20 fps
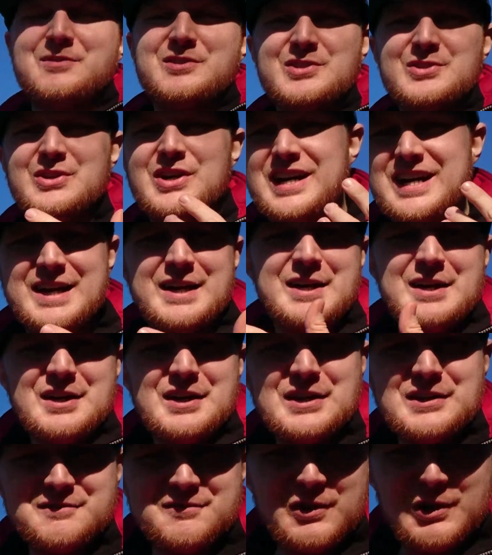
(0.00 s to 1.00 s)
to
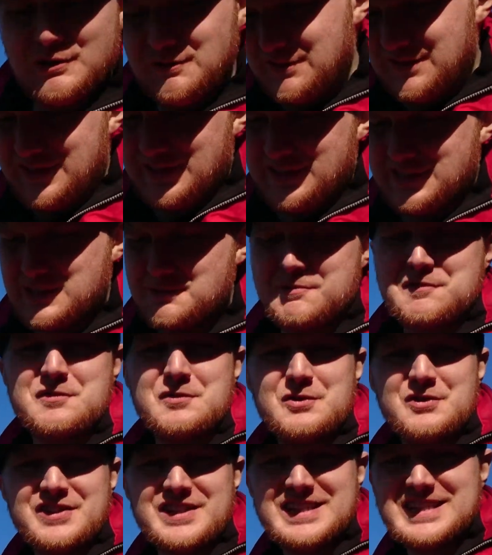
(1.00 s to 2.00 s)
evolve some of
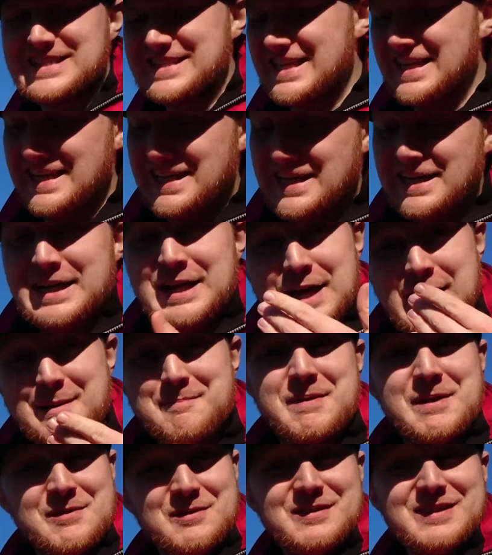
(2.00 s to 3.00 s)
all these
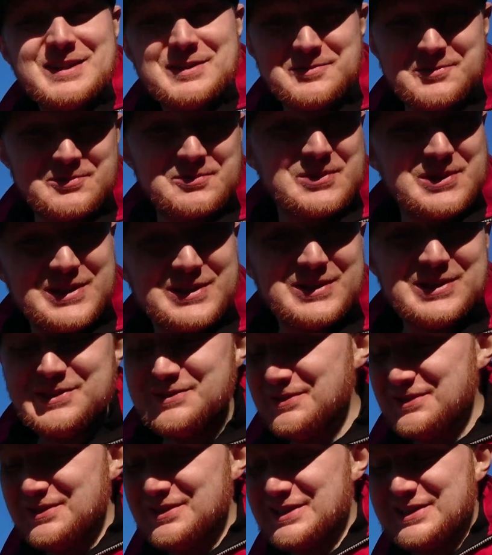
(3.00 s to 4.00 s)
apparently
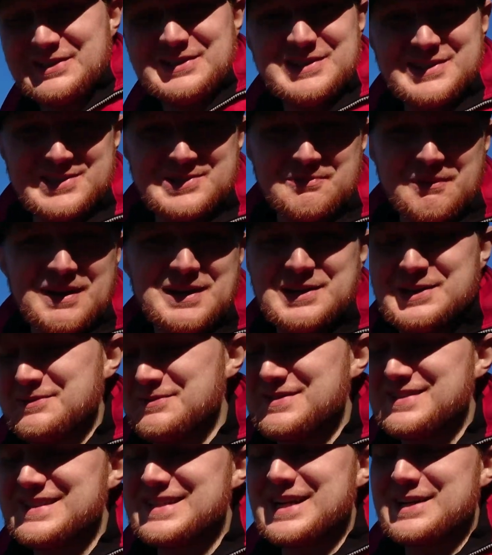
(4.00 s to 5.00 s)
really good
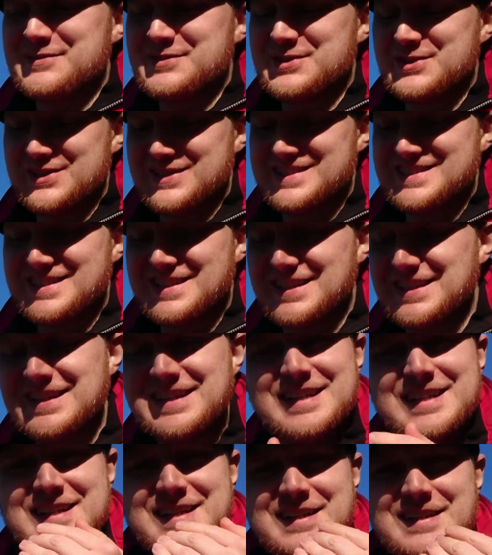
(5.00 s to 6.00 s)
Swinubs that I've caught today.
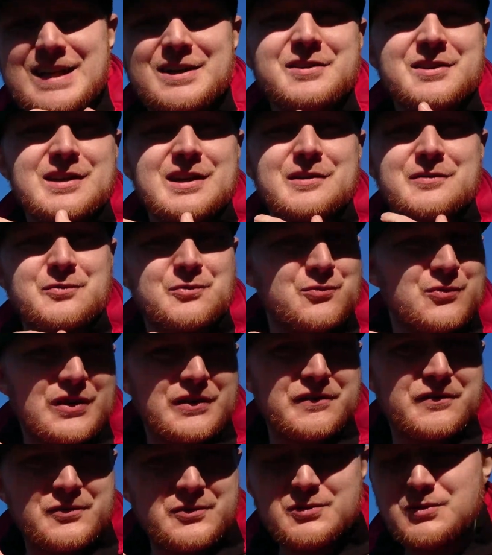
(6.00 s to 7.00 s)
Now that I've
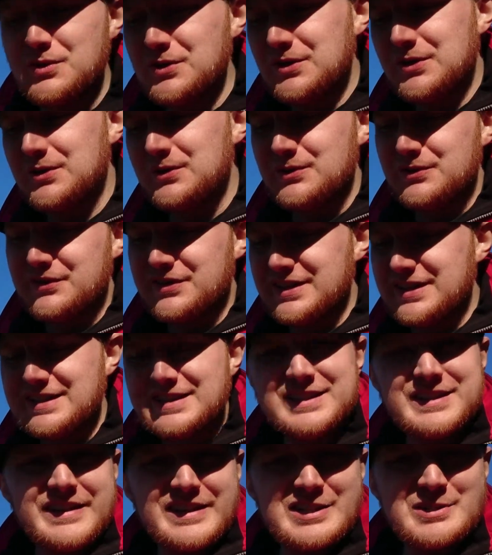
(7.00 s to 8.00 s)
run through all the
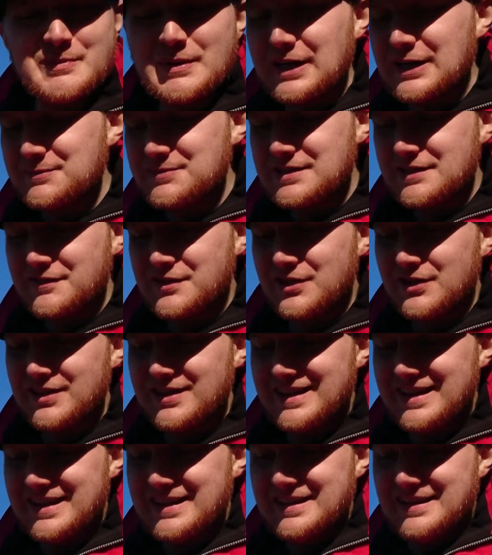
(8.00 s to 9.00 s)
Swinubs I've
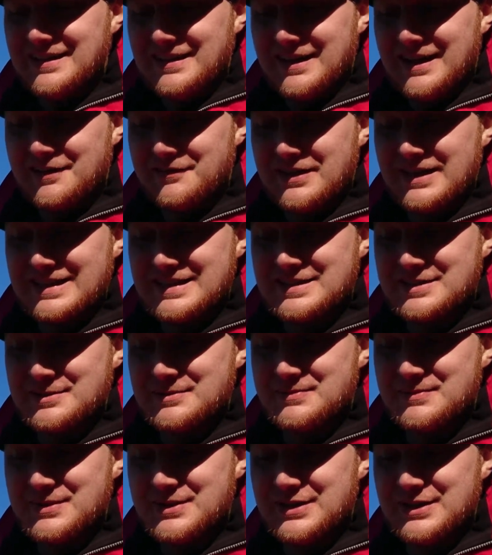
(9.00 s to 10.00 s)
caught, I've had
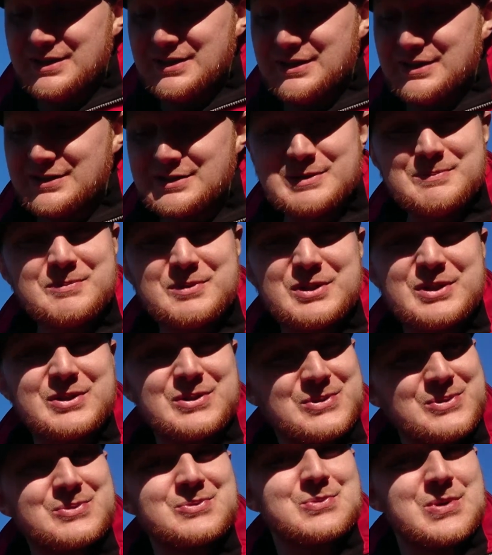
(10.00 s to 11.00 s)
some
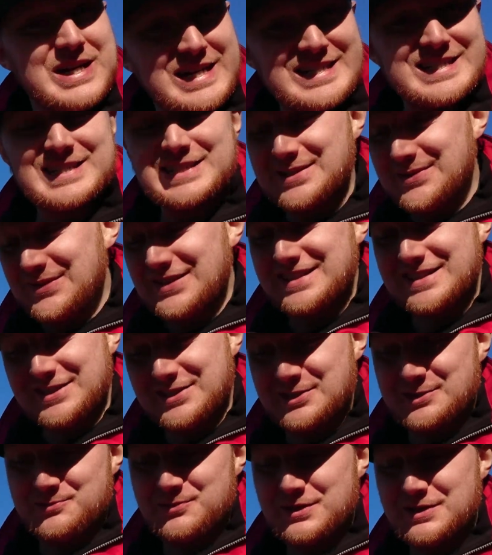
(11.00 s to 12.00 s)
crazy
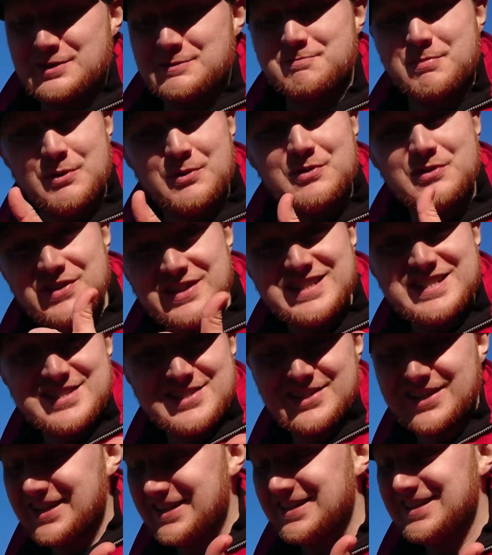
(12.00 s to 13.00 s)
good ones, both in
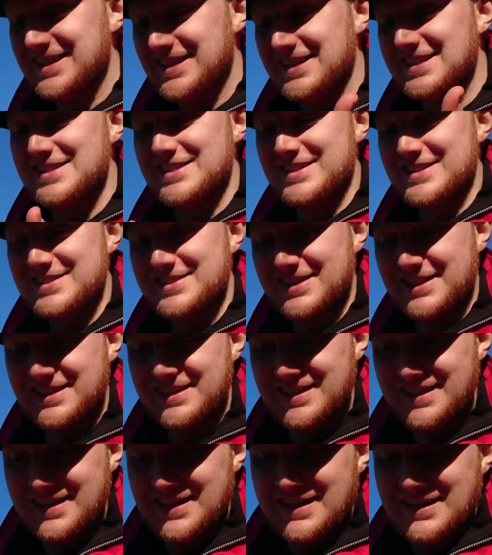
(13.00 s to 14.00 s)
shiny and not
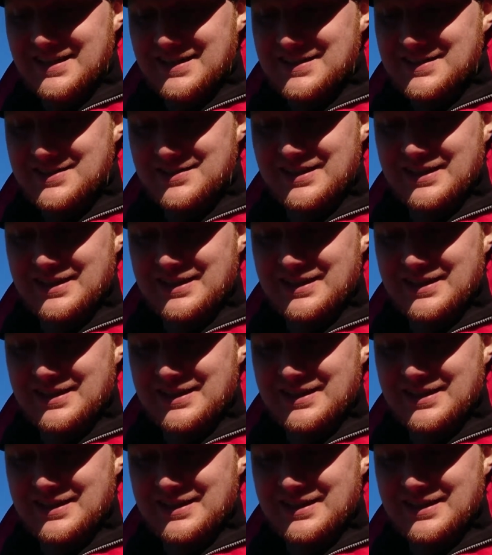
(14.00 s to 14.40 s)
shiny. So